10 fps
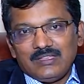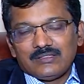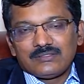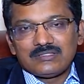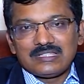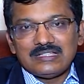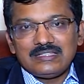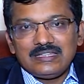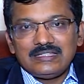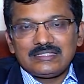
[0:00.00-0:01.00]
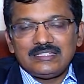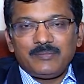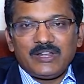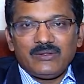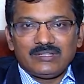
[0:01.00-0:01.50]
So surgery is
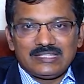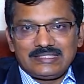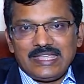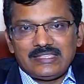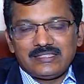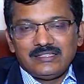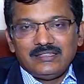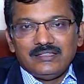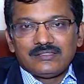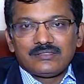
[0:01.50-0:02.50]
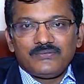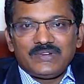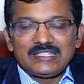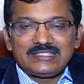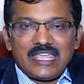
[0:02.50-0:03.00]
depending on the stage. So if
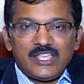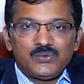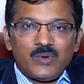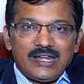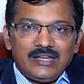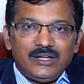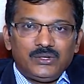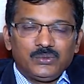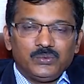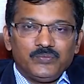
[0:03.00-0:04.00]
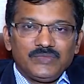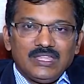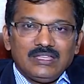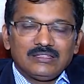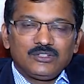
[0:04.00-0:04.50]
it is stage one and two,
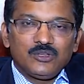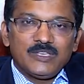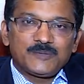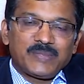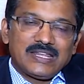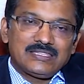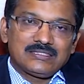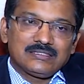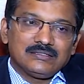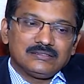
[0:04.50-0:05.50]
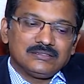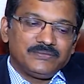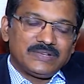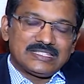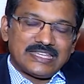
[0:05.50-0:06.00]
the tumor spreads.
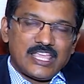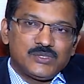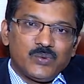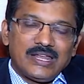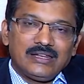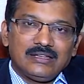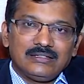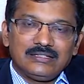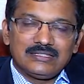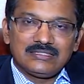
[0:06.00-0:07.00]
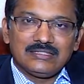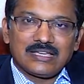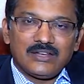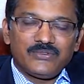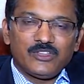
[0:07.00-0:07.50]
If it is stage one, it is
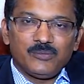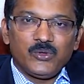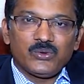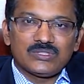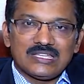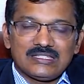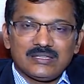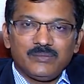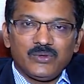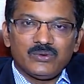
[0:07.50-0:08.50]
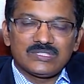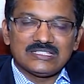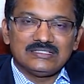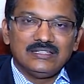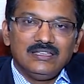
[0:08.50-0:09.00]
confined to the mucosa and submucosa.